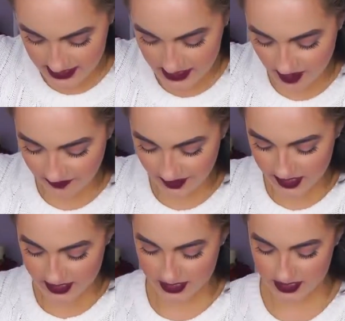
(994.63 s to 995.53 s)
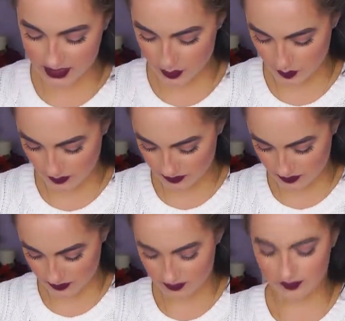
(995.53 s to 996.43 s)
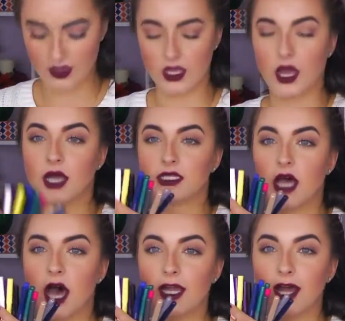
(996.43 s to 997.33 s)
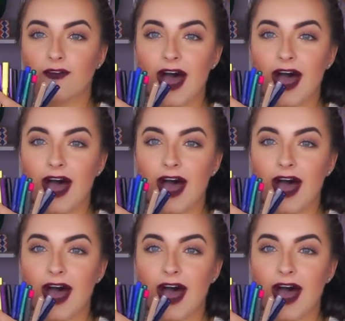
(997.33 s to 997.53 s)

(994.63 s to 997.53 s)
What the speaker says: stuff is a ton of